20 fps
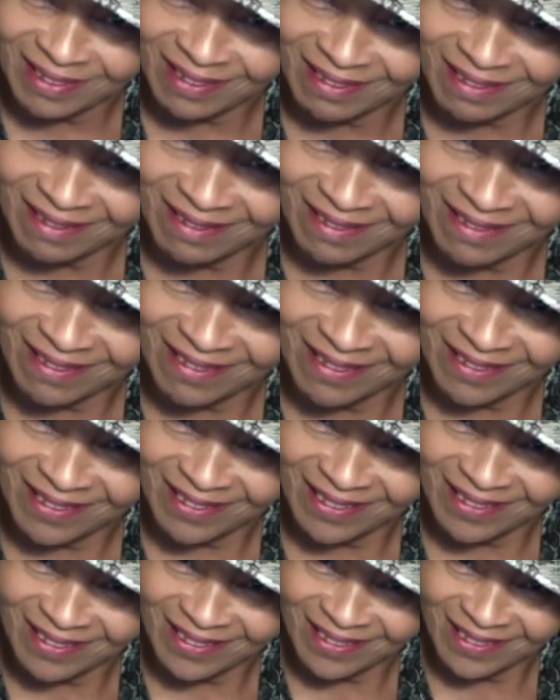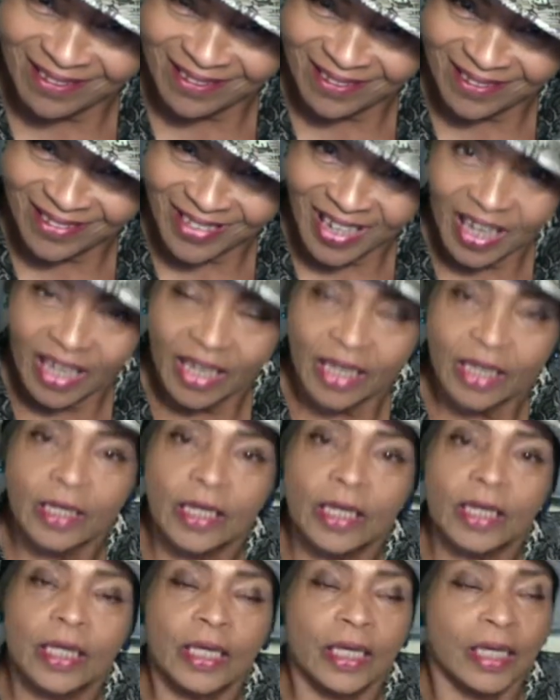
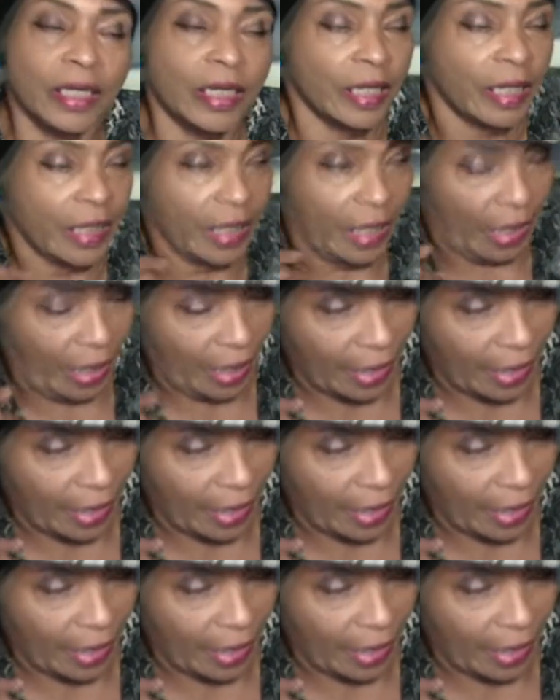Nobody speaks.